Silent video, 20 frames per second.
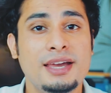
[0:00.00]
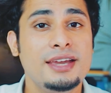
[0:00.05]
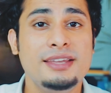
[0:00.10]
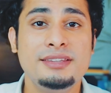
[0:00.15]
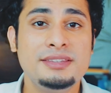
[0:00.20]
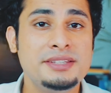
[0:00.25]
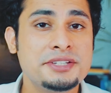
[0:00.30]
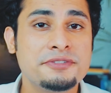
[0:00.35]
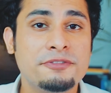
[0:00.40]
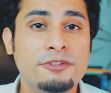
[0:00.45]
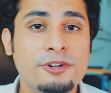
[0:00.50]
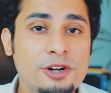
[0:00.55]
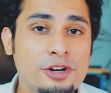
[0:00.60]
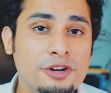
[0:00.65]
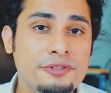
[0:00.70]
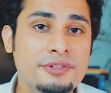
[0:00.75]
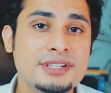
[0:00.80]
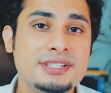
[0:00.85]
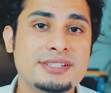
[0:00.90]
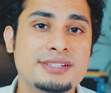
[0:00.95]
In this
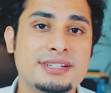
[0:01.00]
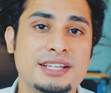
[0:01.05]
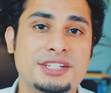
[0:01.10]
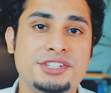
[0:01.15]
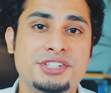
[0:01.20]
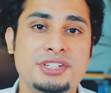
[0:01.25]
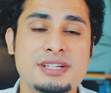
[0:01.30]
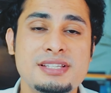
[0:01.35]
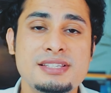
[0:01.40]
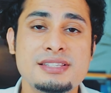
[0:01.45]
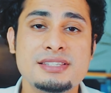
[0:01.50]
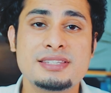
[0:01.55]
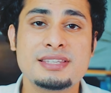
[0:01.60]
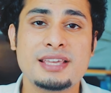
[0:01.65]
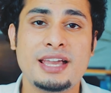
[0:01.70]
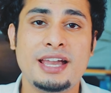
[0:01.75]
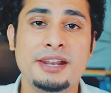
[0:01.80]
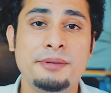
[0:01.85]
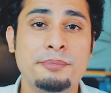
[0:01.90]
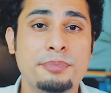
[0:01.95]
world of distractions
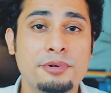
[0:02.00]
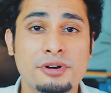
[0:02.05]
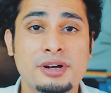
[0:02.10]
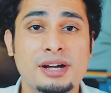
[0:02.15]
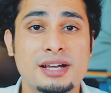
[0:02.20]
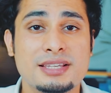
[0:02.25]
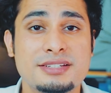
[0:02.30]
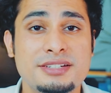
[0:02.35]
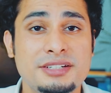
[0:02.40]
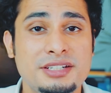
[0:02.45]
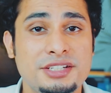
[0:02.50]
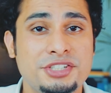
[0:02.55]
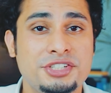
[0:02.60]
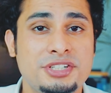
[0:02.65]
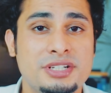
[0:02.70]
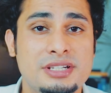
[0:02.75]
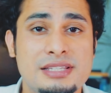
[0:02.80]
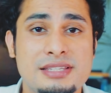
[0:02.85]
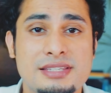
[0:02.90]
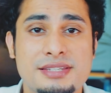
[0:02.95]
and
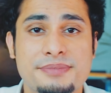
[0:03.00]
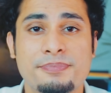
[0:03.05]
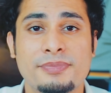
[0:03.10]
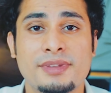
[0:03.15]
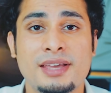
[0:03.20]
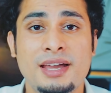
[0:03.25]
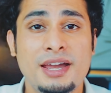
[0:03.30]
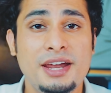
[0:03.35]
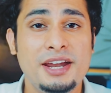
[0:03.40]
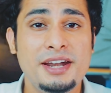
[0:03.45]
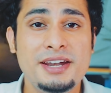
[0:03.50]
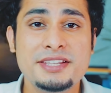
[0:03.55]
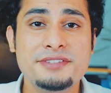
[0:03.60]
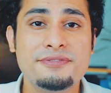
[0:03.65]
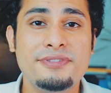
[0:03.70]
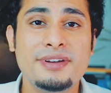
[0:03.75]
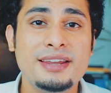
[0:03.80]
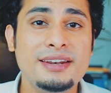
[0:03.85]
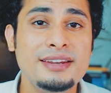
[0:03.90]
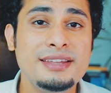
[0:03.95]
procrastinations, it
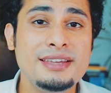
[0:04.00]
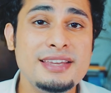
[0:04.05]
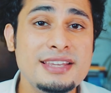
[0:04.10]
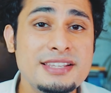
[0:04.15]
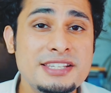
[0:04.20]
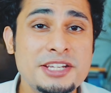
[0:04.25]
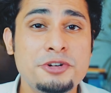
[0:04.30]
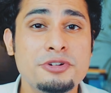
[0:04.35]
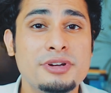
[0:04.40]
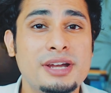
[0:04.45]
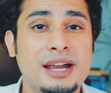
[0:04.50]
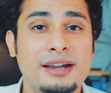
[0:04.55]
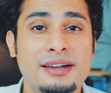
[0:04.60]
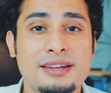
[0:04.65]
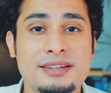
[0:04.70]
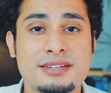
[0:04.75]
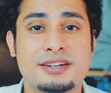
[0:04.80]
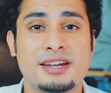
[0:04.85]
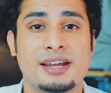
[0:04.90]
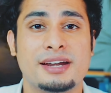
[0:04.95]
is very easy to get
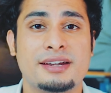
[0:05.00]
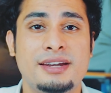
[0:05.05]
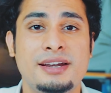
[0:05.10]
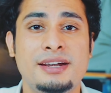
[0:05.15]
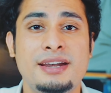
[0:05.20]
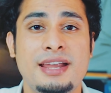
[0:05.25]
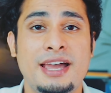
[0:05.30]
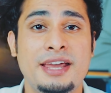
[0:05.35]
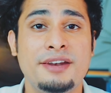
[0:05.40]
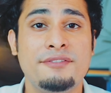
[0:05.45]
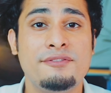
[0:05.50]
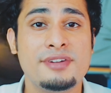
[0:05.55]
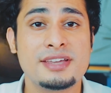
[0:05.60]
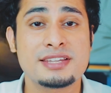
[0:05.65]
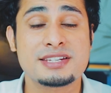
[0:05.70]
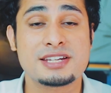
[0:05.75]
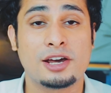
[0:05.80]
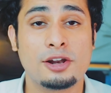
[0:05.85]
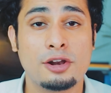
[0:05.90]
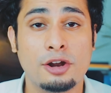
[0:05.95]
distracted and
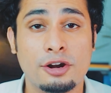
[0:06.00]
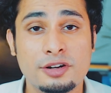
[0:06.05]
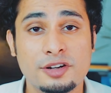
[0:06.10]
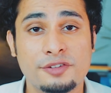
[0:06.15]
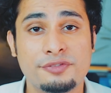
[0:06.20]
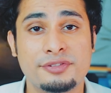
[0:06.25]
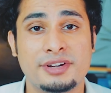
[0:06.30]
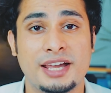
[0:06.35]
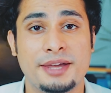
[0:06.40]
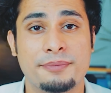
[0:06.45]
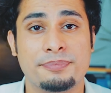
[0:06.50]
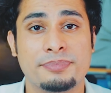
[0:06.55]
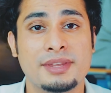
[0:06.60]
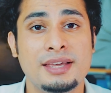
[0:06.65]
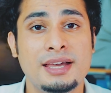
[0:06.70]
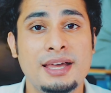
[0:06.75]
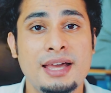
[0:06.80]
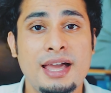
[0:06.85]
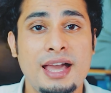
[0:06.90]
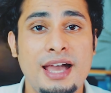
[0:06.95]
waste a lot of time.
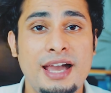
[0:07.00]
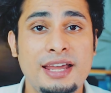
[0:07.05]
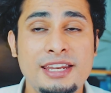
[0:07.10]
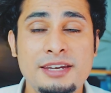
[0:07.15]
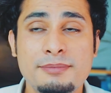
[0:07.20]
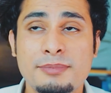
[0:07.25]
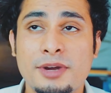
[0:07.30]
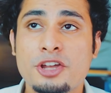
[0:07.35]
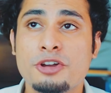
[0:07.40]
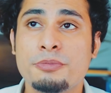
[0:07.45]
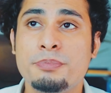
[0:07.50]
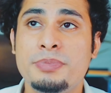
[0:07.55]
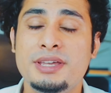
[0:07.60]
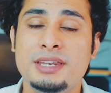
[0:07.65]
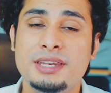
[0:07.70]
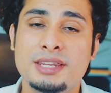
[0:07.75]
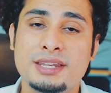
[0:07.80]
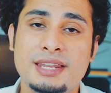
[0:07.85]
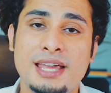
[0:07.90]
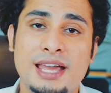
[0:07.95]
And in my
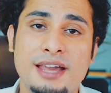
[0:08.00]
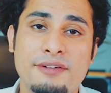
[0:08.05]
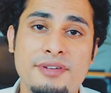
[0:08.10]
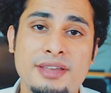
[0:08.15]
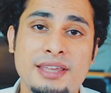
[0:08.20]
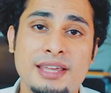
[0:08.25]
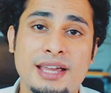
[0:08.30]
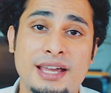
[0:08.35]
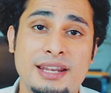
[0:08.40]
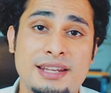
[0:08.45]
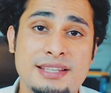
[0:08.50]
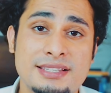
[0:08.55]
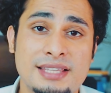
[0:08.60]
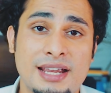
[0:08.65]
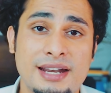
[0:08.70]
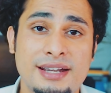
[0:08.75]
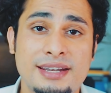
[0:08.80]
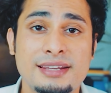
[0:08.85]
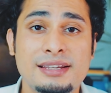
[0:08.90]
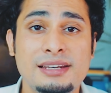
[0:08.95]
opinion, having an
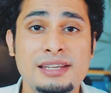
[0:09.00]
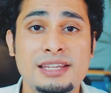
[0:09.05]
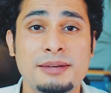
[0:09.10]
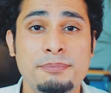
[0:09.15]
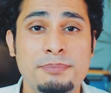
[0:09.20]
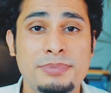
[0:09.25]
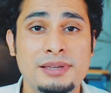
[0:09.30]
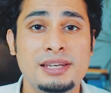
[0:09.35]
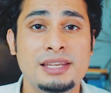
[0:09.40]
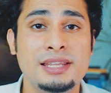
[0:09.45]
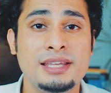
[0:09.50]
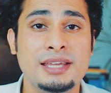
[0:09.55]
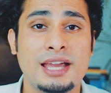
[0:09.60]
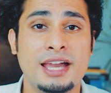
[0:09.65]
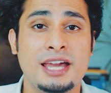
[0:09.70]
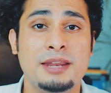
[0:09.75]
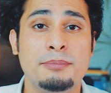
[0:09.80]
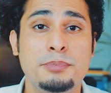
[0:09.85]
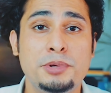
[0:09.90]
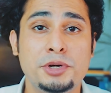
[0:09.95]
aesthetically appealing
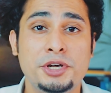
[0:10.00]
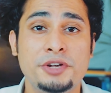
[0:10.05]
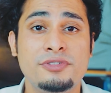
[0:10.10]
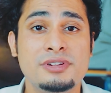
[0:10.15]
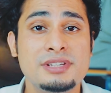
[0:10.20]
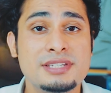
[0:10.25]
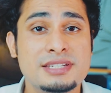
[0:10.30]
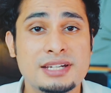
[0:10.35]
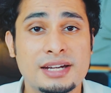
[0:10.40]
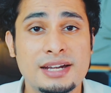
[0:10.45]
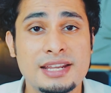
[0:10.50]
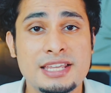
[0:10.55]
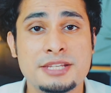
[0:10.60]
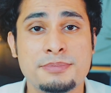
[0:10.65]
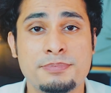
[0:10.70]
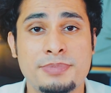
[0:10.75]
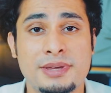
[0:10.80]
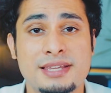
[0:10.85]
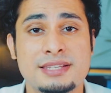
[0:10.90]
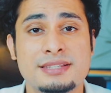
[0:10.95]
and beautiful study
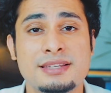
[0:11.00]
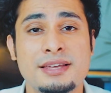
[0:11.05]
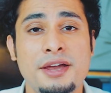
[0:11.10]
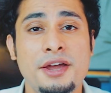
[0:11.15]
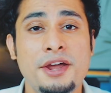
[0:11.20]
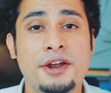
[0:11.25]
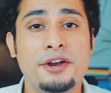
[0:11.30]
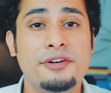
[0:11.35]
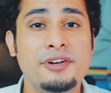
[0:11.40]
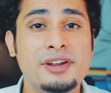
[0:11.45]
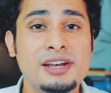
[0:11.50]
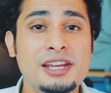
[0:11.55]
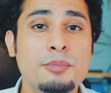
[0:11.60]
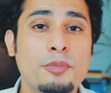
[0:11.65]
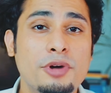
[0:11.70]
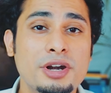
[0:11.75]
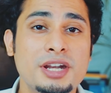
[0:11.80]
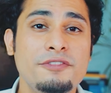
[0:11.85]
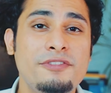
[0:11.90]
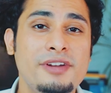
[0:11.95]
space really
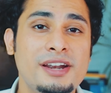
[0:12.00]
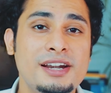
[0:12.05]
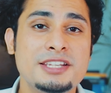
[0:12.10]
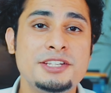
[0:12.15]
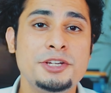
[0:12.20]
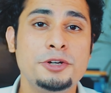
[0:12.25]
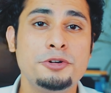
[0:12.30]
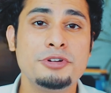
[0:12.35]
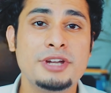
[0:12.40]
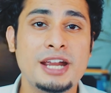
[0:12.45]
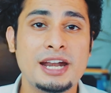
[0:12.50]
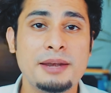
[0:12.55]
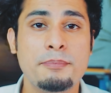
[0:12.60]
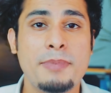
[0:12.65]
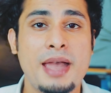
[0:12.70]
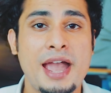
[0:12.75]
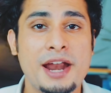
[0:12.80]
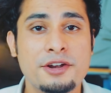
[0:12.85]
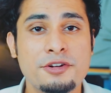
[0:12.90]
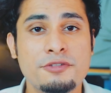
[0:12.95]
motivates you to
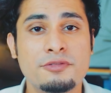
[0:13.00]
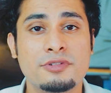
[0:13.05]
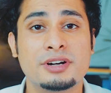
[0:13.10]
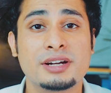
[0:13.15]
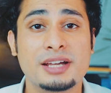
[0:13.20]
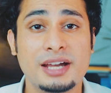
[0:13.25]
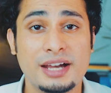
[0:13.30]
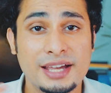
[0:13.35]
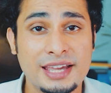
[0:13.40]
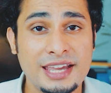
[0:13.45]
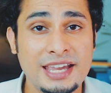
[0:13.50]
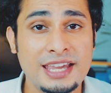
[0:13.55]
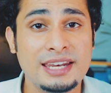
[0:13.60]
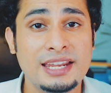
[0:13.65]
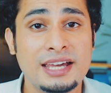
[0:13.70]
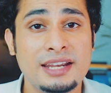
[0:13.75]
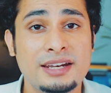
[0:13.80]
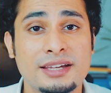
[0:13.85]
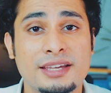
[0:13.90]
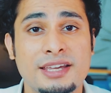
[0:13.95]
get back to work
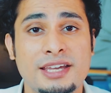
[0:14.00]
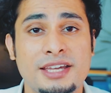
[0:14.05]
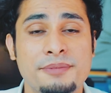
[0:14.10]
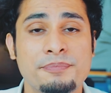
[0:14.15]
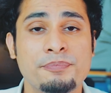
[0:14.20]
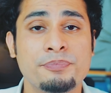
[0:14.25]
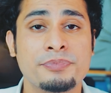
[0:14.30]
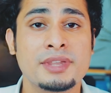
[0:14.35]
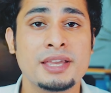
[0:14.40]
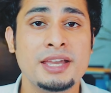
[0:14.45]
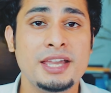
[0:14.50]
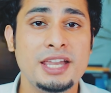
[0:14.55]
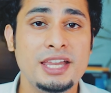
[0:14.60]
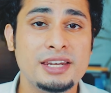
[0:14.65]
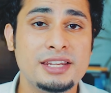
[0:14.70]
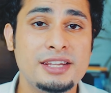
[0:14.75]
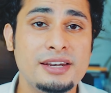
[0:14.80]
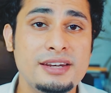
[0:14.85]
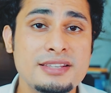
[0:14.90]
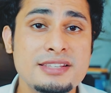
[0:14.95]
again and again,
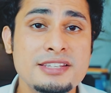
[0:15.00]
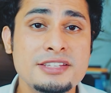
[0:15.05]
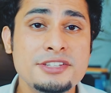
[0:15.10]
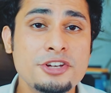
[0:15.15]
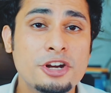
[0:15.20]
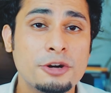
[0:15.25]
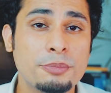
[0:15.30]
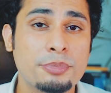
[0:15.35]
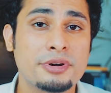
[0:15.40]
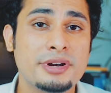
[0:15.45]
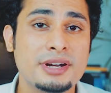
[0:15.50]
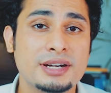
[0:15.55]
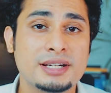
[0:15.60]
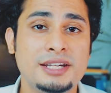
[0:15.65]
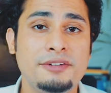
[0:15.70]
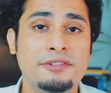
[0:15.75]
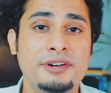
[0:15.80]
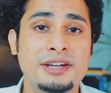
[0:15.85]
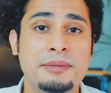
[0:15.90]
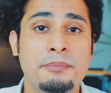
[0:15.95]
increases your
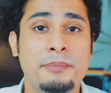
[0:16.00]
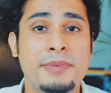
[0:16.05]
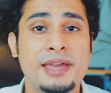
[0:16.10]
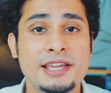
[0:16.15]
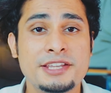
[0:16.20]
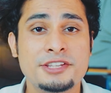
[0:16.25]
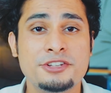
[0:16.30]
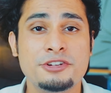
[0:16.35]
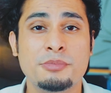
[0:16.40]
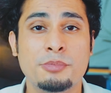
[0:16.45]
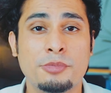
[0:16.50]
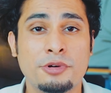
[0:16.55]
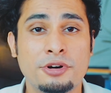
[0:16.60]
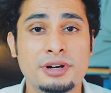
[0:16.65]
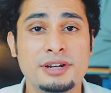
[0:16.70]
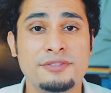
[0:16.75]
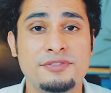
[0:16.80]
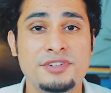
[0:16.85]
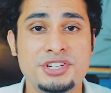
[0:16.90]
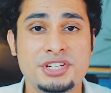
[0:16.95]
productivity, makes you
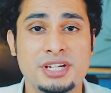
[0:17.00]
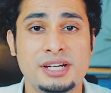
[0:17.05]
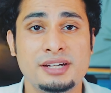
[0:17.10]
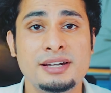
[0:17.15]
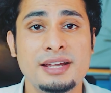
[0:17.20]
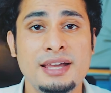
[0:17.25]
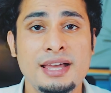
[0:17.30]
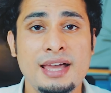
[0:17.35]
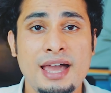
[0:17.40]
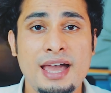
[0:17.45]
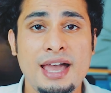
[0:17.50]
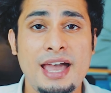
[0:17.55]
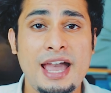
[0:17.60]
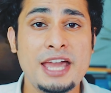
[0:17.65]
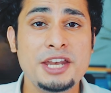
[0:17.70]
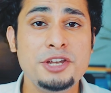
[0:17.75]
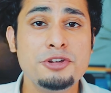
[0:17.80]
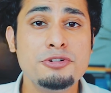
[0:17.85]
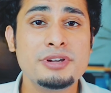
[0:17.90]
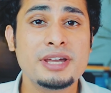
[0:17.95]
more efficient,
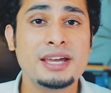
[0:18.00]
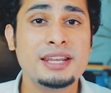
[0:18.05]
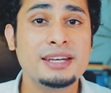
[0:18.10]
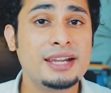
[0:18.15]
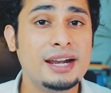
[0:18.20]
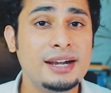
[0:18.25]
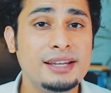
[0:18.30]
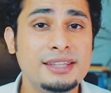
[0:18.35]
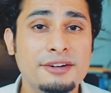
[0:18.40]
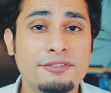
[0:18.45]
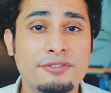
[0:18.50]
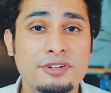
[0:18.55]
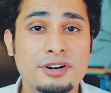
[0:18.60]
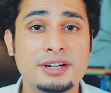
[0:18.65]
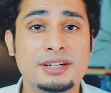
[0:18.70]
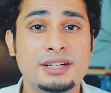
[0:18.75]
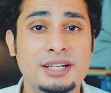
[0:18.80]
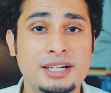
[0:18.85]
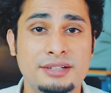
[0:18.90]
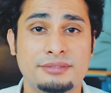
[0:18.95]
and you can get the
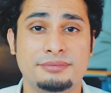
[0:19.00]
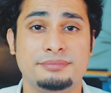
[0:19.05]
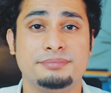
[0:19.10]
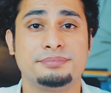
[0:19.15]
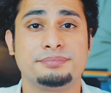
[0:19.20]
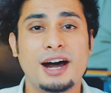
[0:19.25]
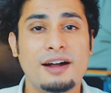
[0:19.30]
work done.